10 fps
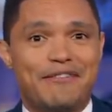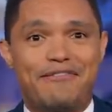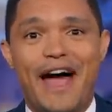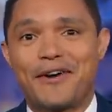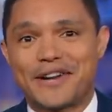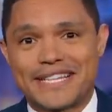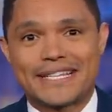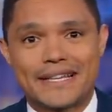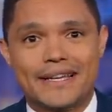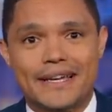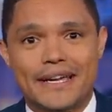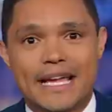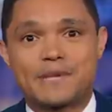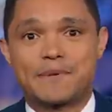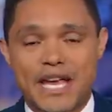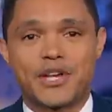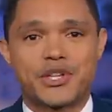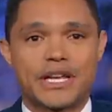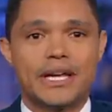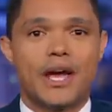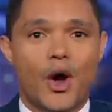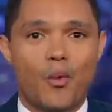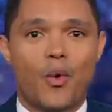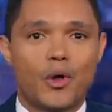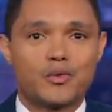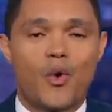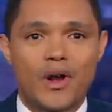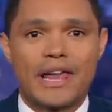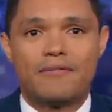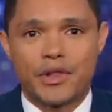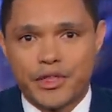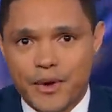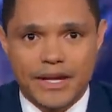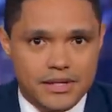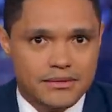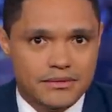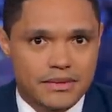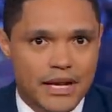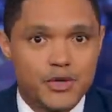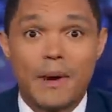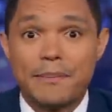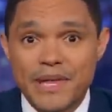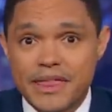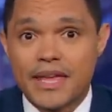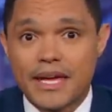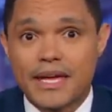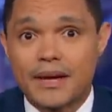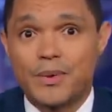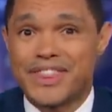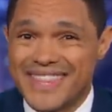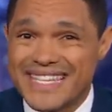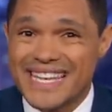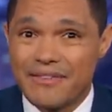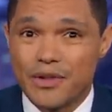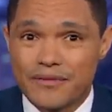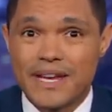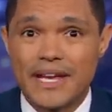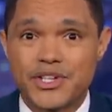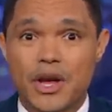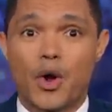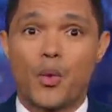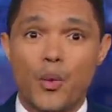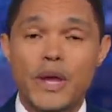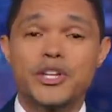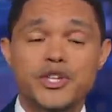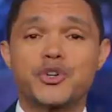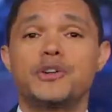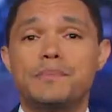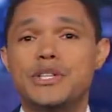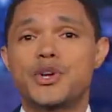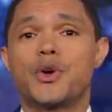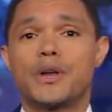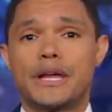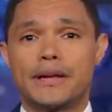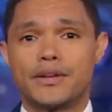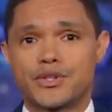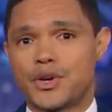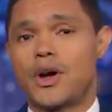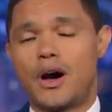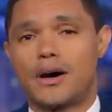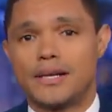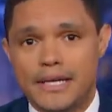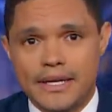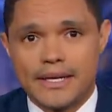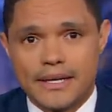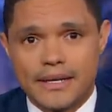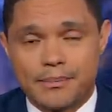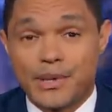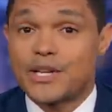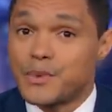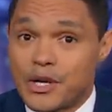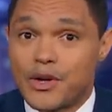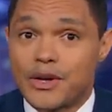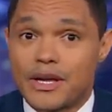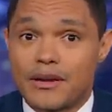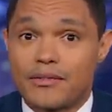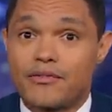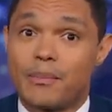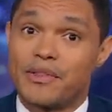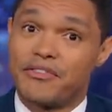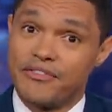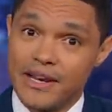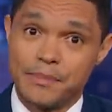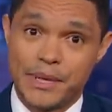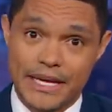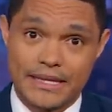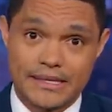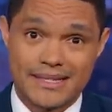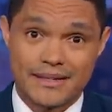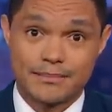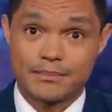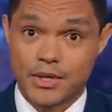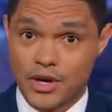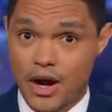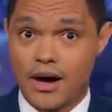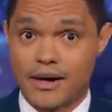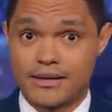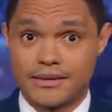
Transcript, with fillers: the virus is potentially a World War level threat. And you might be thinking, with this level of danger, we should be turning to God. But as we're learning from the Philippines, God